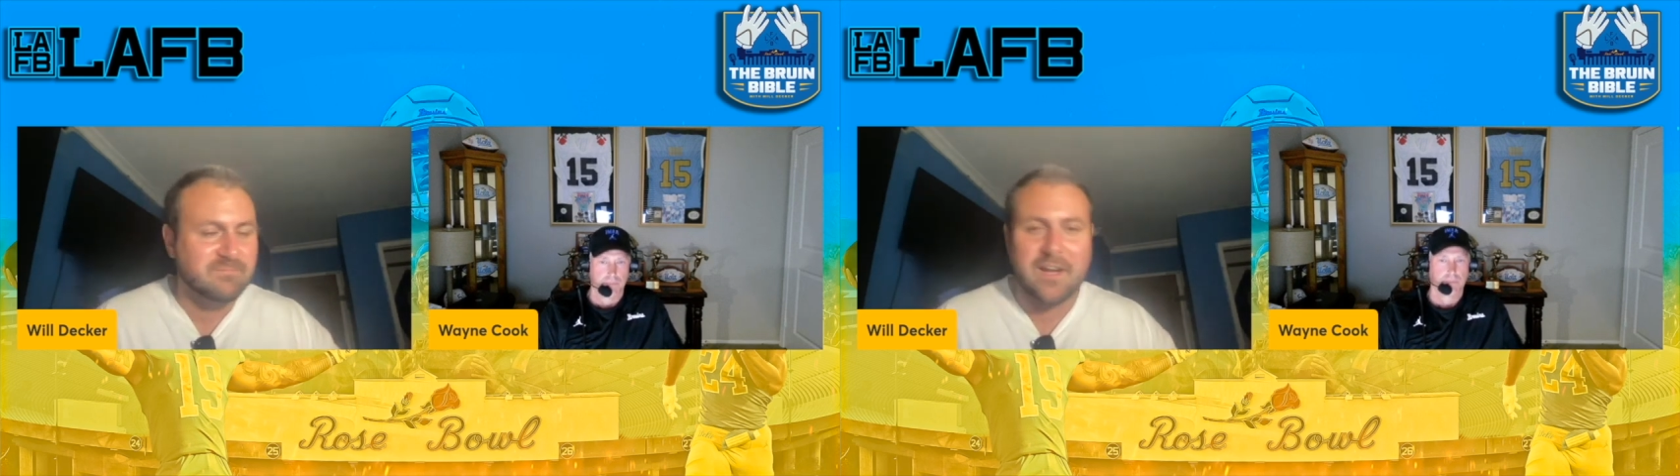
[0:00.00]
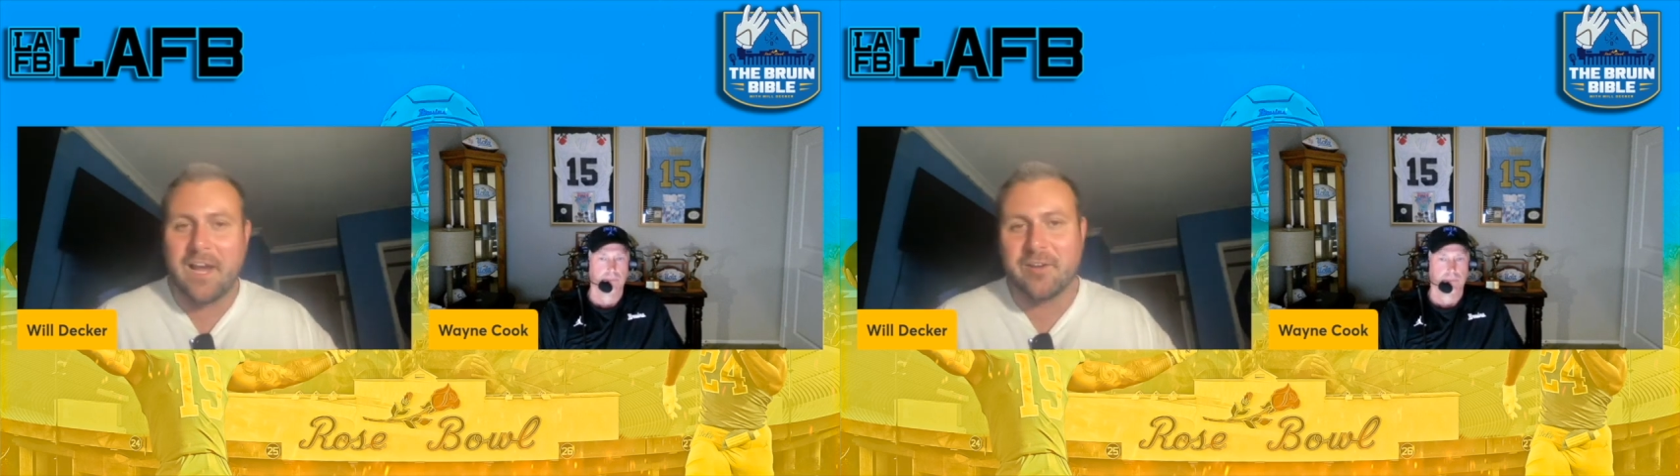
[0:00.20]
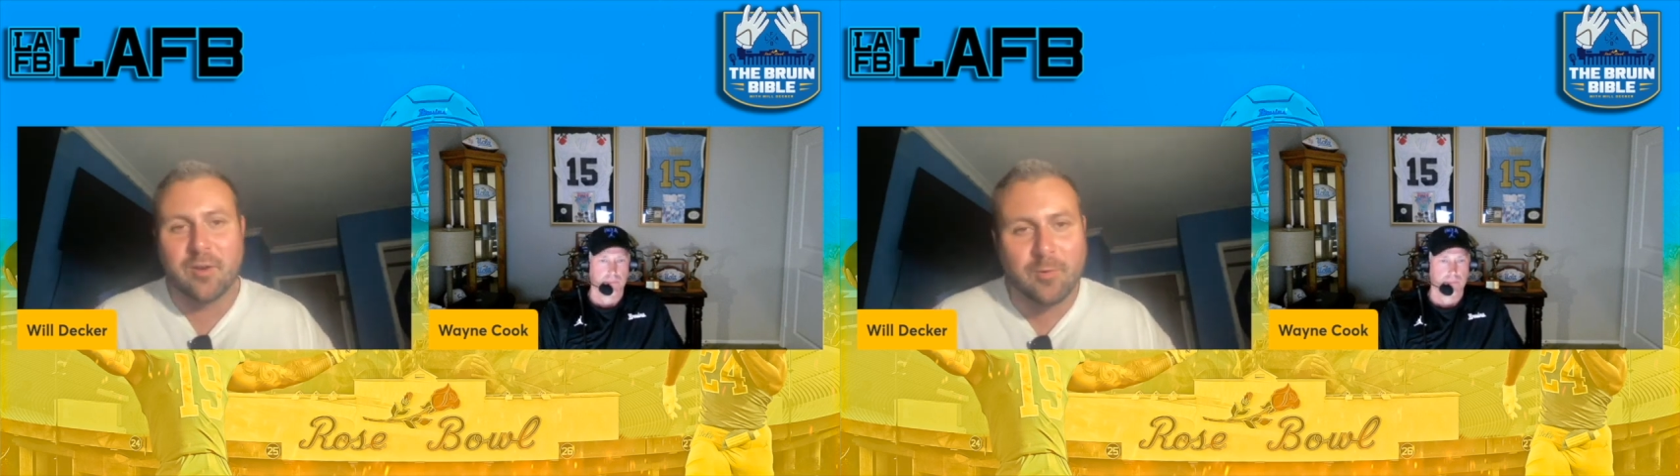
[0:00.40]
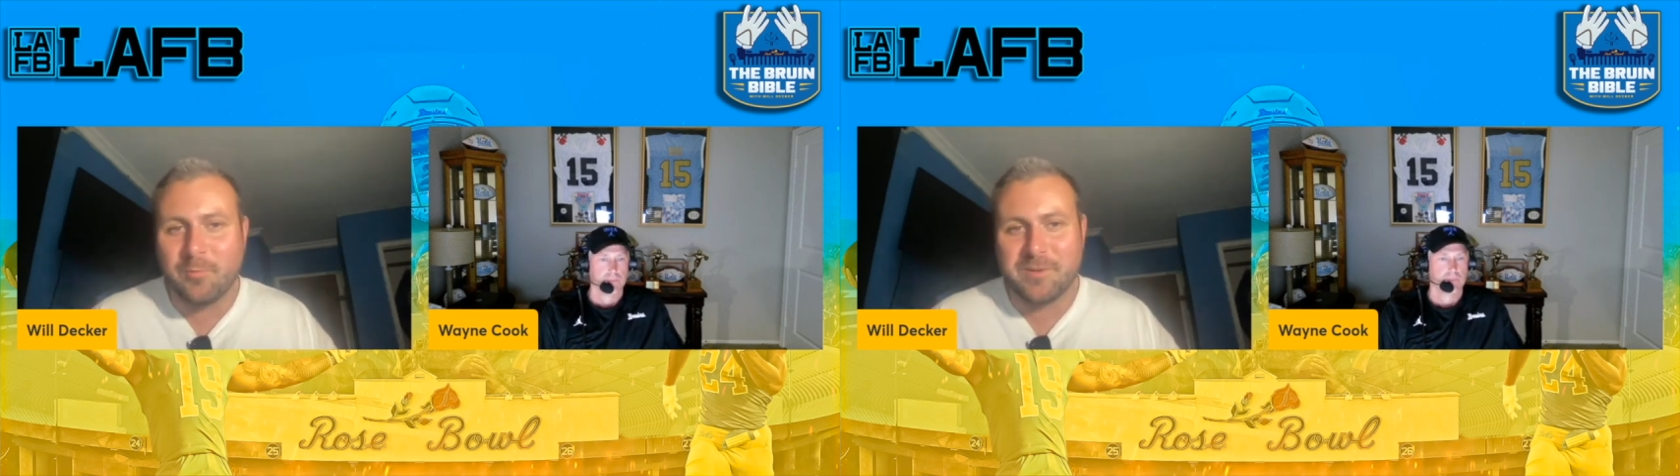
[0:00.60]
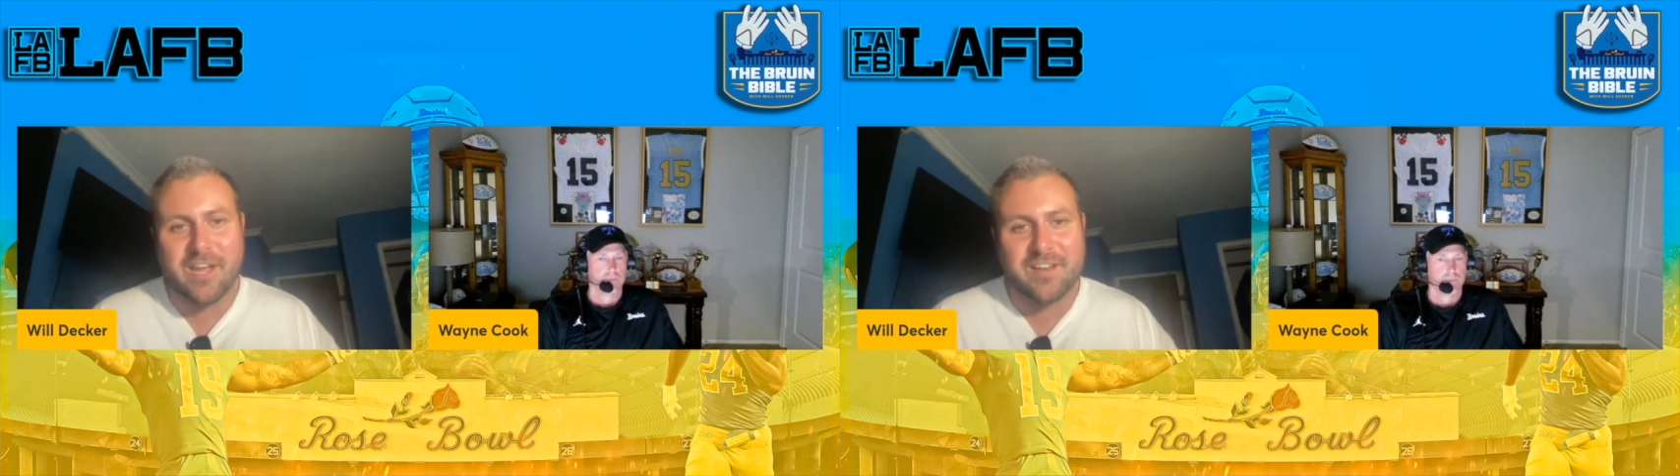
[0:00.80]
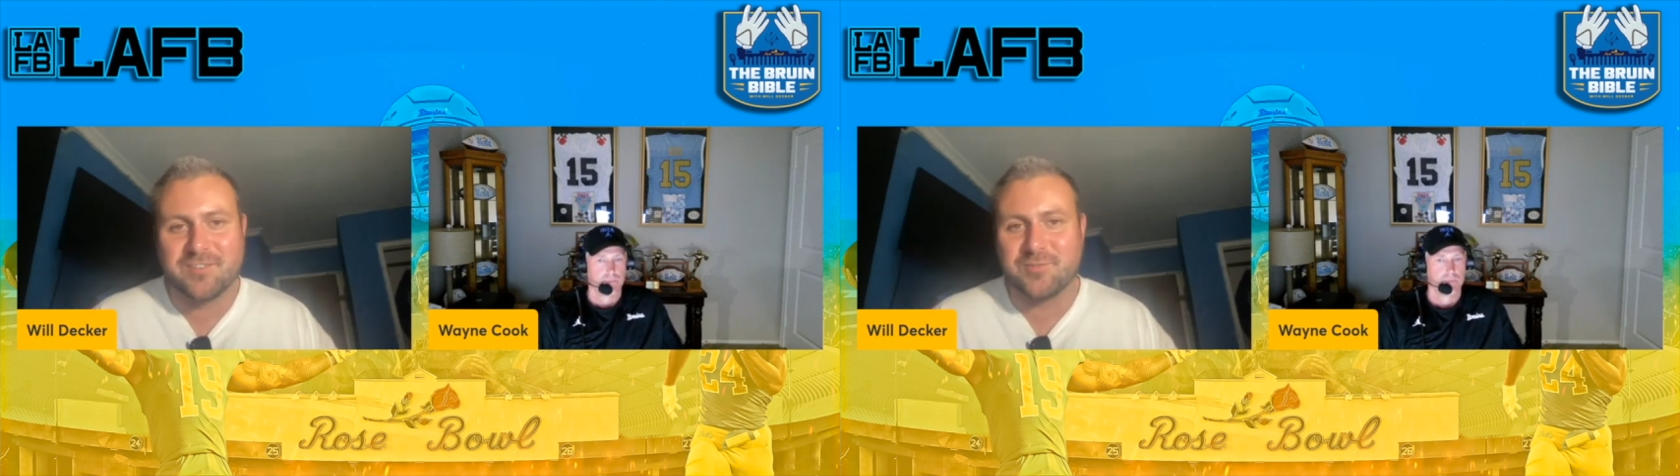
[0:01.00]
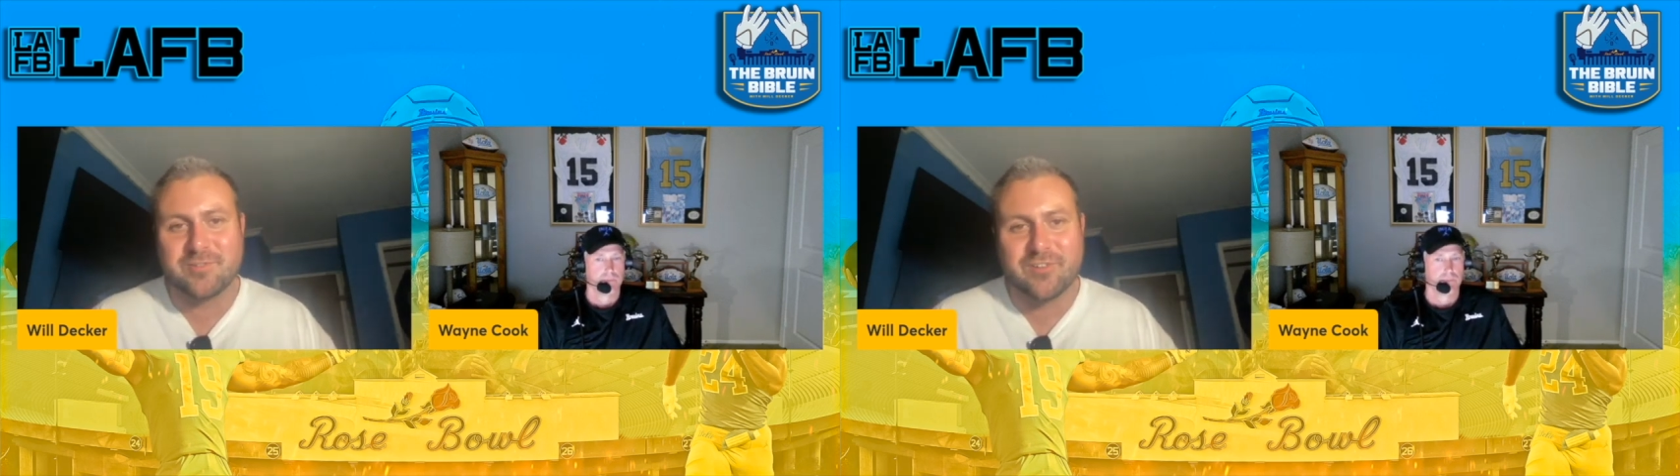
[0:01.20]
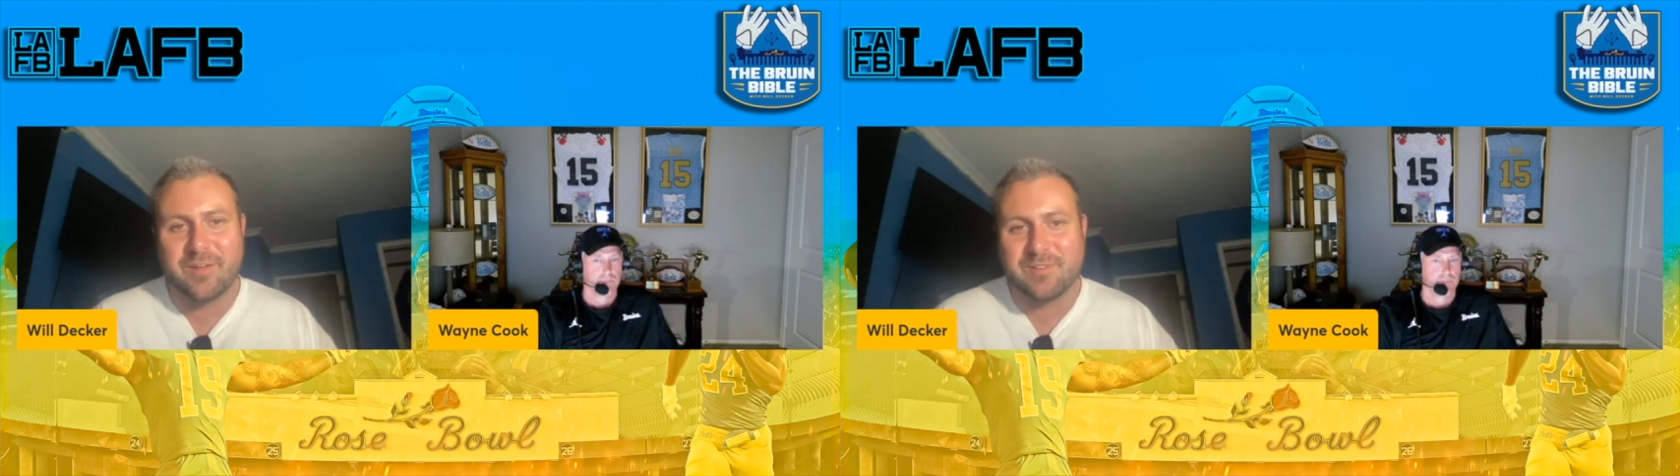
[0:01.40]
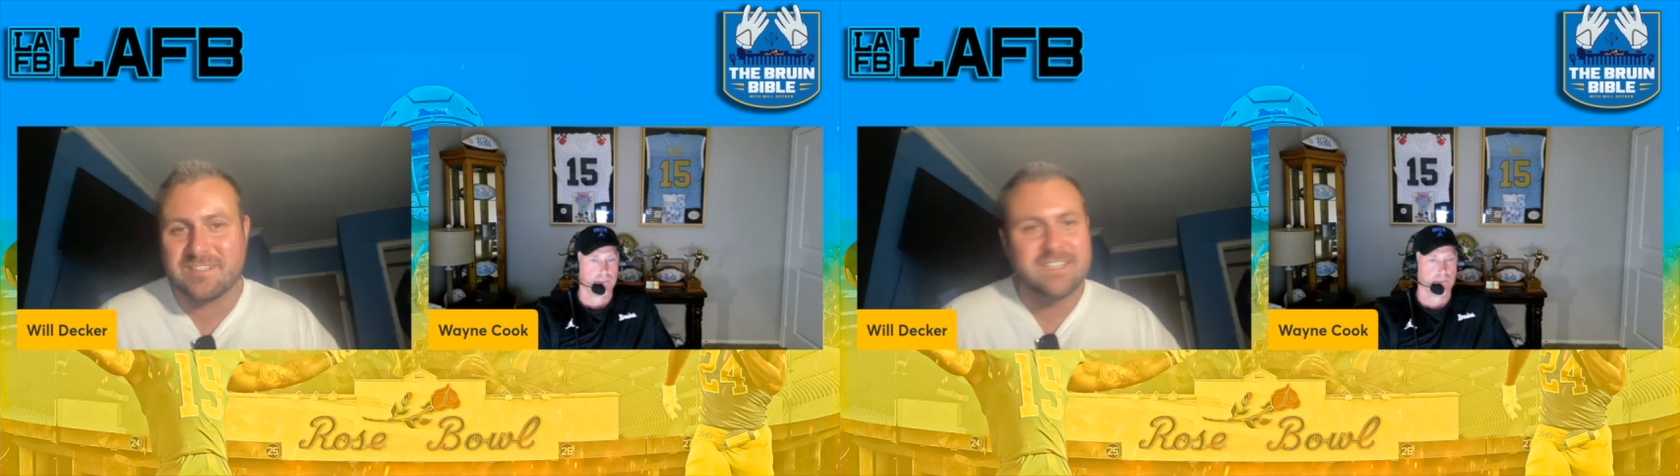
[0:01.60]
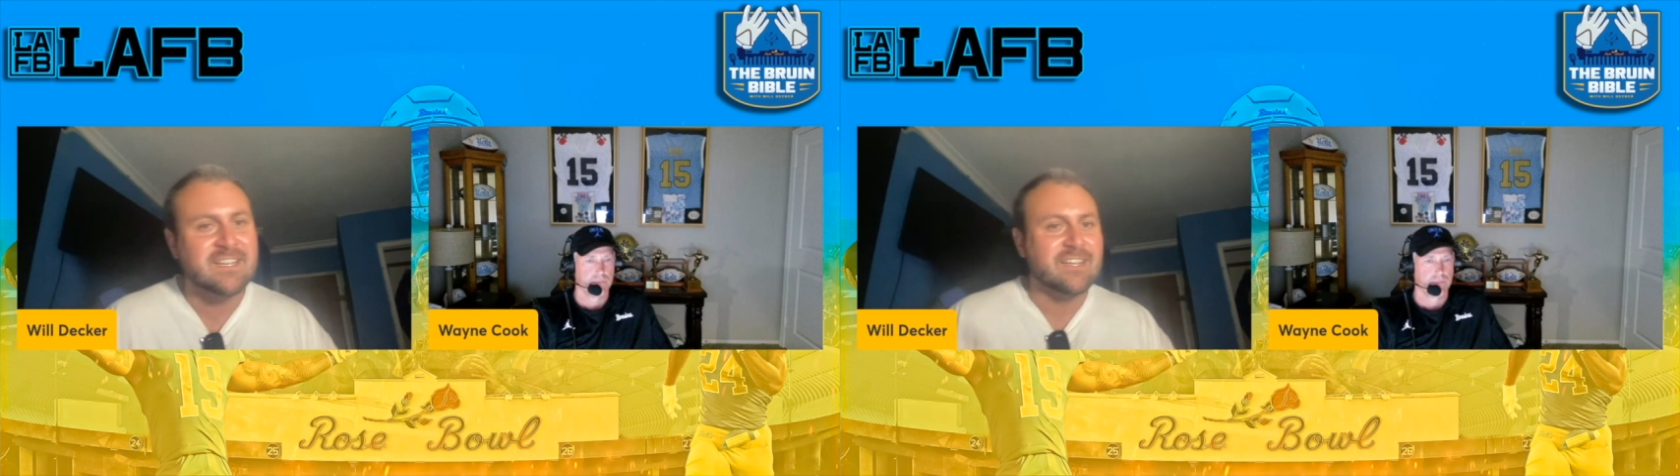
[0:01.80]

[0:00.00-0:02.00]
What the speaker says: I know what we got in Duke Clemens.